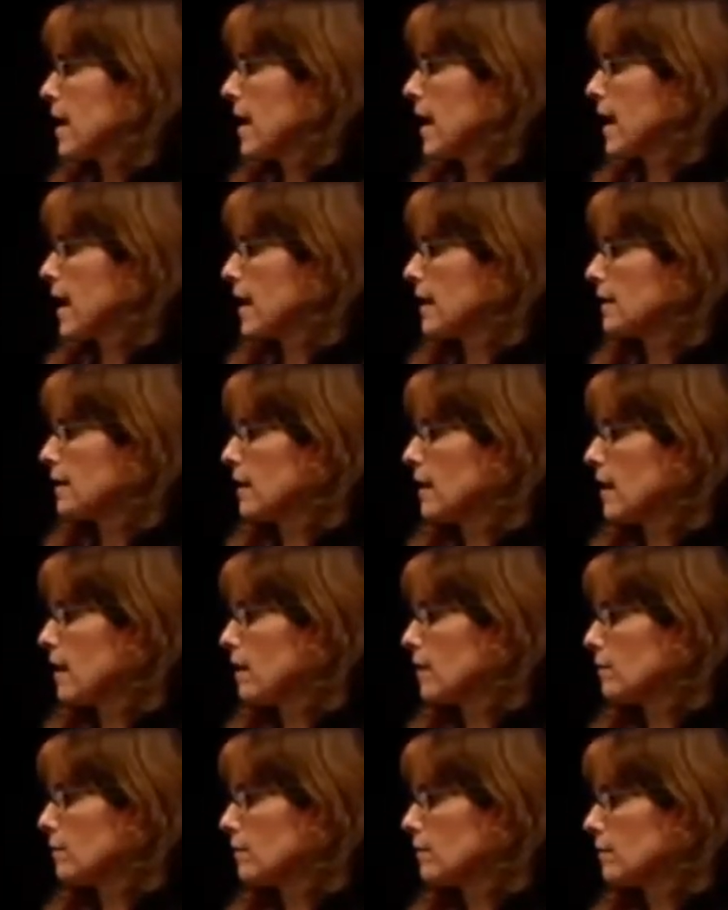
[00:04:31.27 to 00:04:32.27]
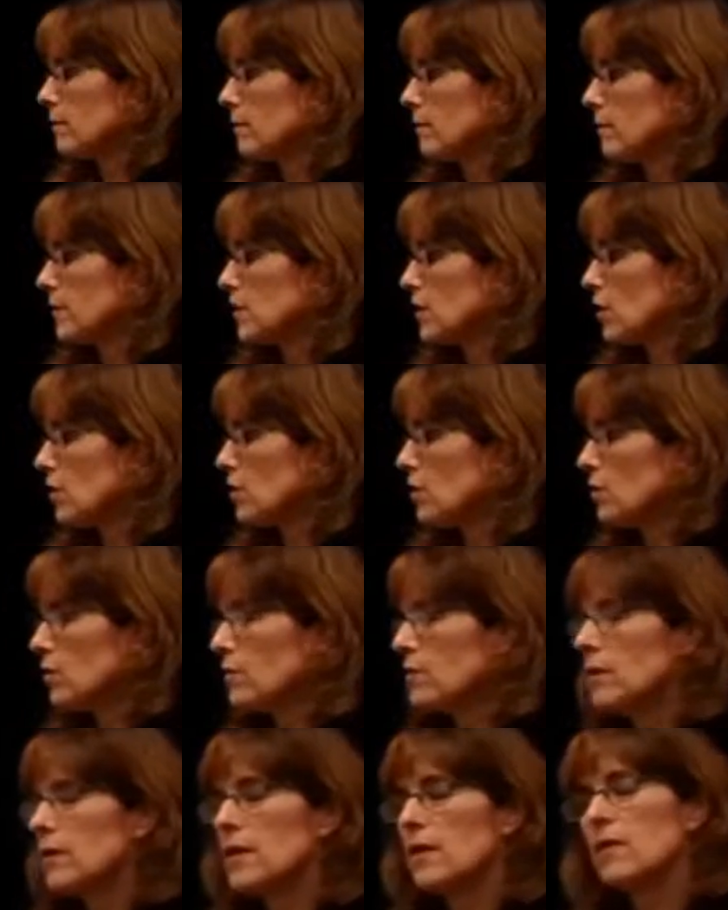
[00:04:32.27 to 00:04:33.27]
And um, so
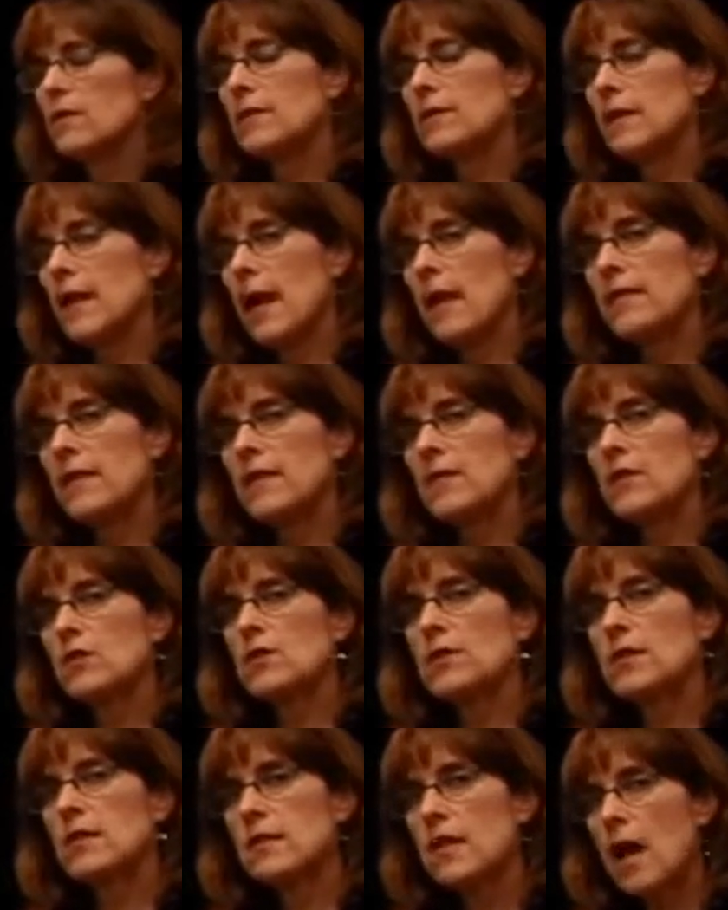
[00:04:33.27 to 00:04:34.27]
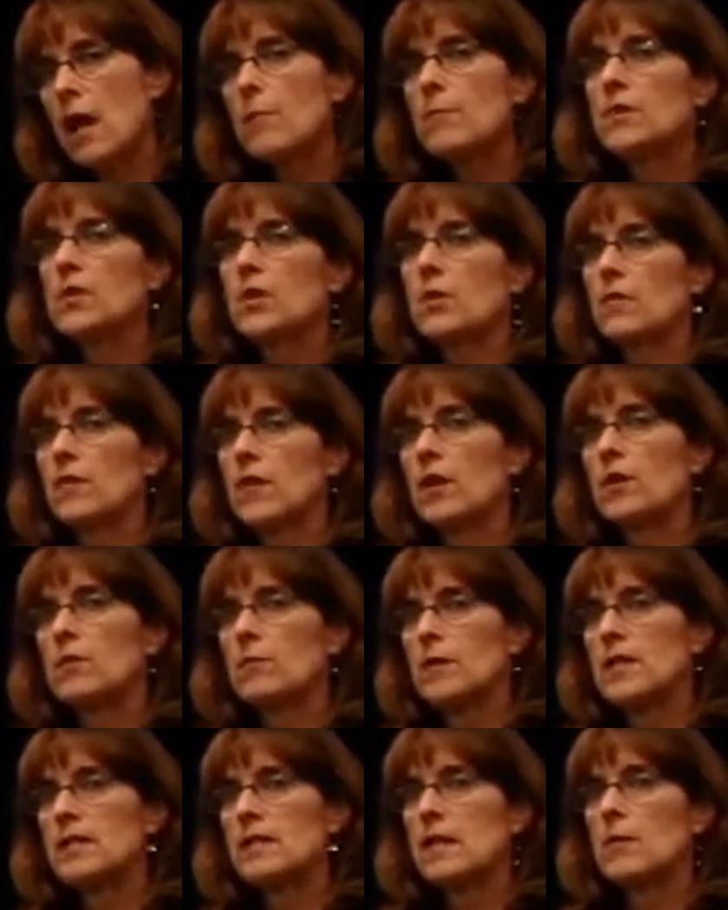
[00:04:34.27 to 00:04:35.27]
you, there, I think there's some degree, there
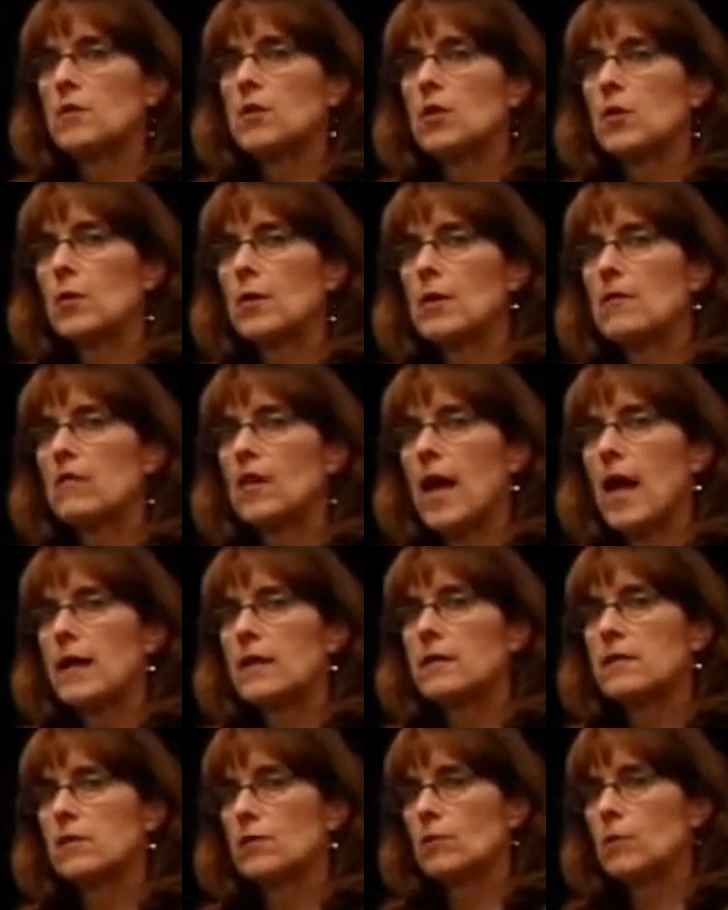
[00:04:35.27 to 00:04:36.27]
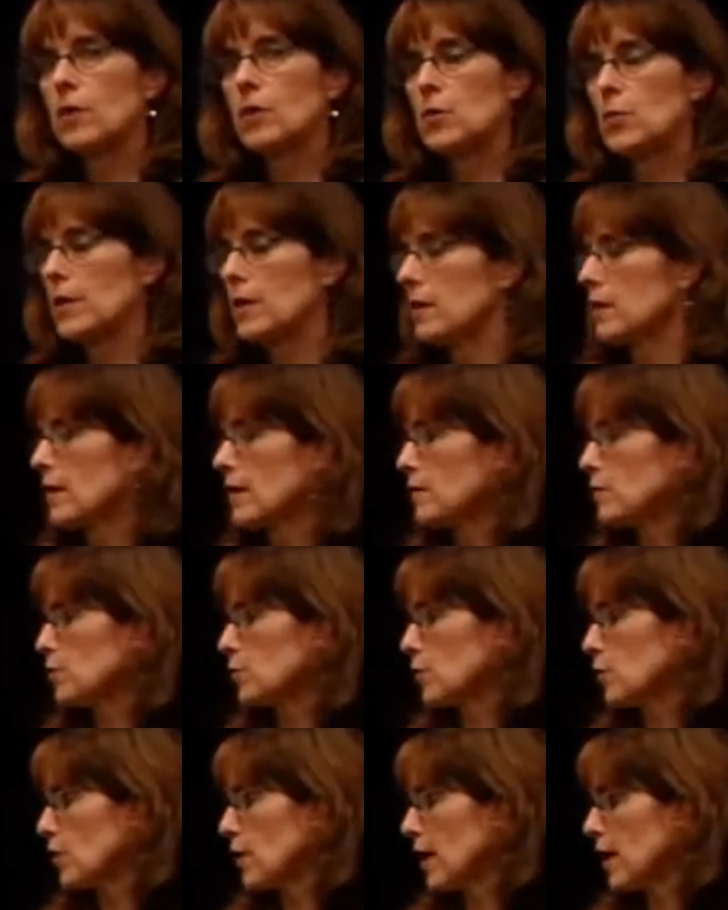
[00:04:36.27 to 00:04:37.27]
can be some degree of latitude between
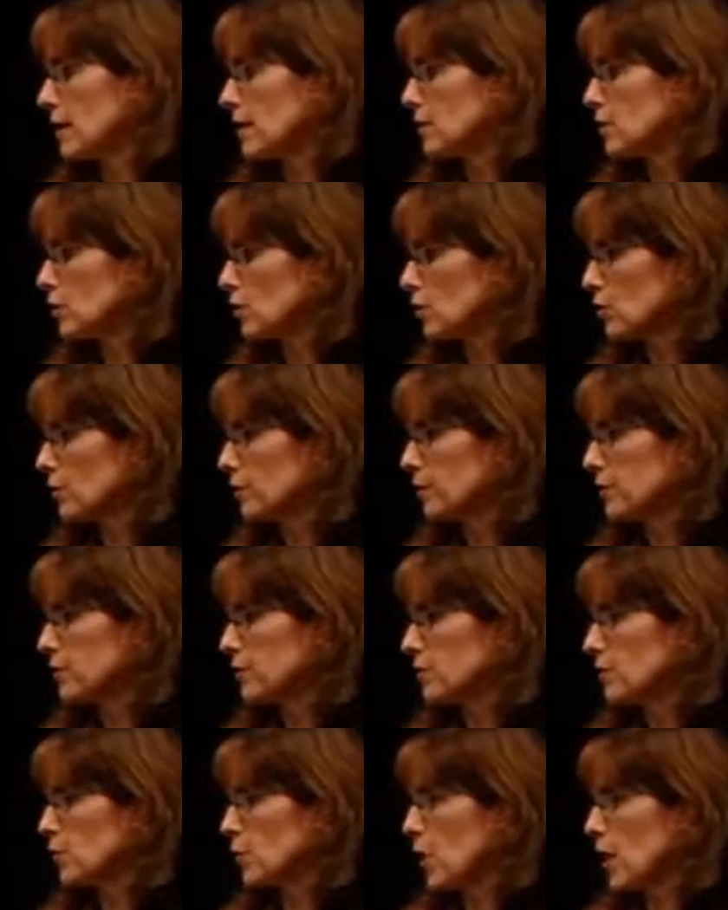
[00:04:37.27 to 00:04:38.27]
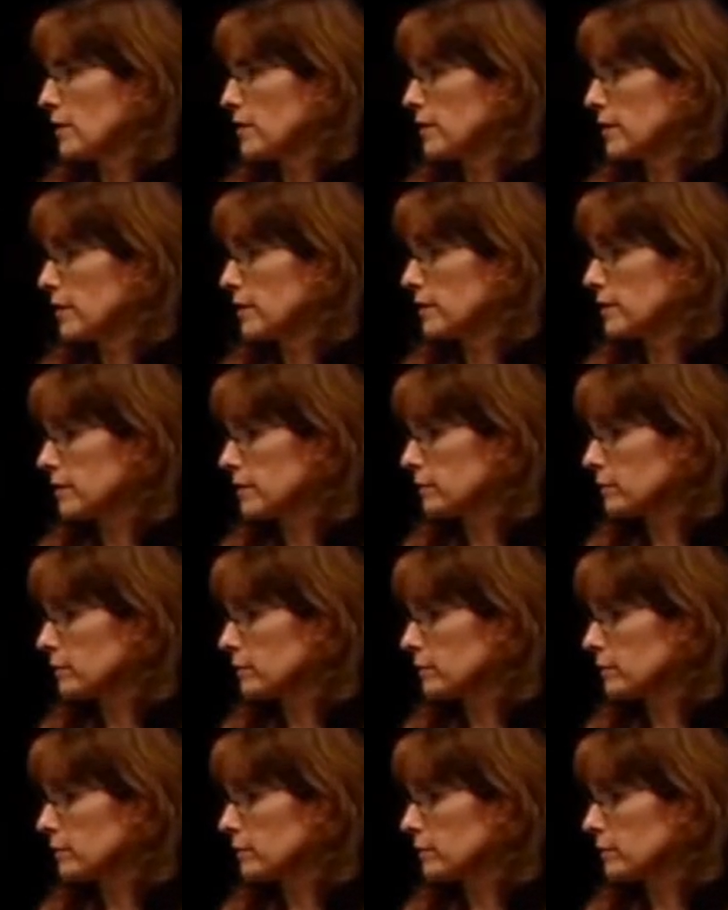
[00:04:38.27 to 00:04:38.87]
customer and internal business process.